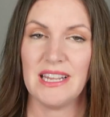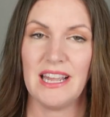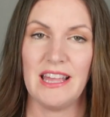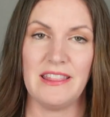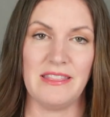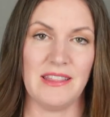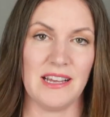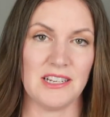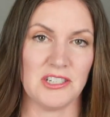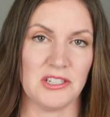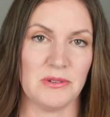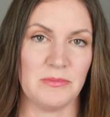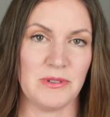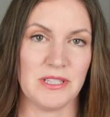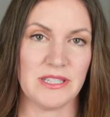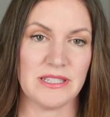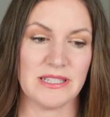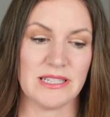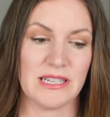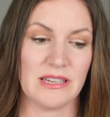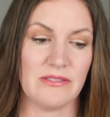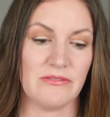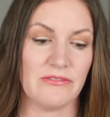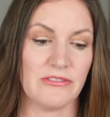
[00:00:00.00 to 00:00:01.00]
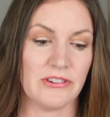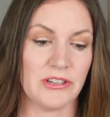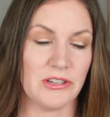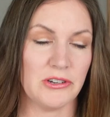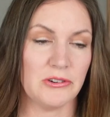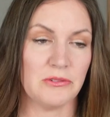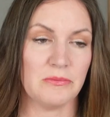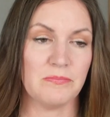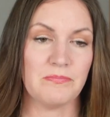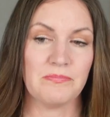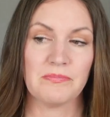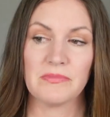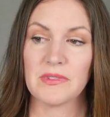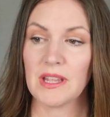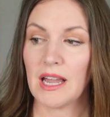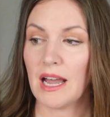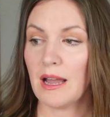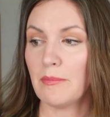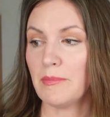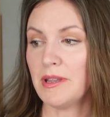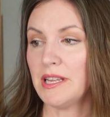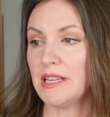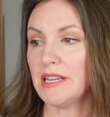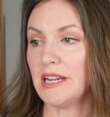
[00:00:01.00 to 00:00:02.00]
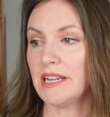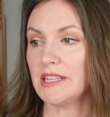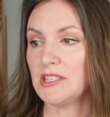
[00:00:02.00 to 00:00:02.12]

and that should be the same for you. I mean,